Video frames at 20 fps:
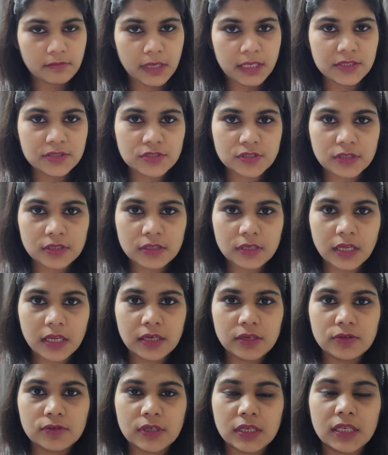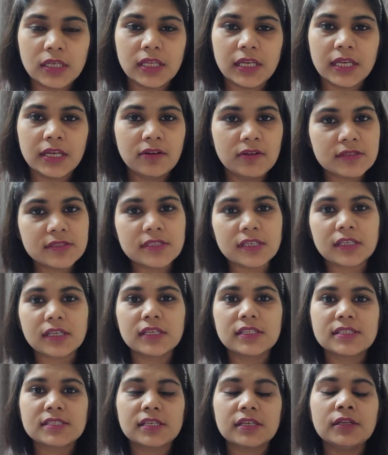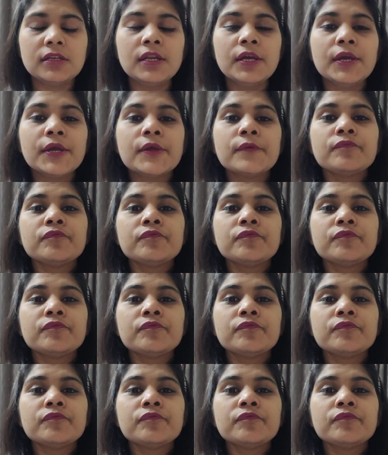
mention and you can address the concern.